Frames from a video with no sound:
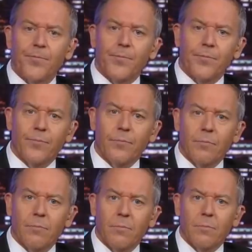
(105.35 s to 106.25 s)

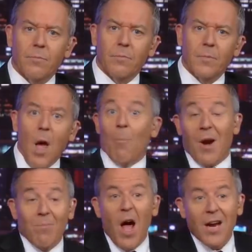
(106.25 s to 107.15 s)

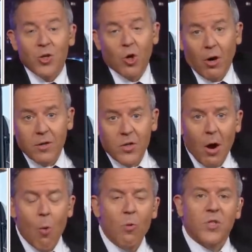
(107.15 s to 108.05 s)
But I'm not a jerk, so
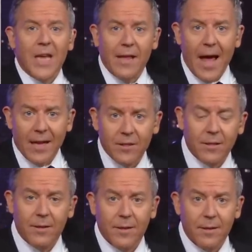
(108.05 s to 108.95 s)
I won't say
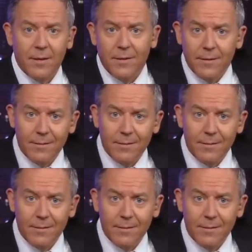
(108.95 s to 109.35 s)
that.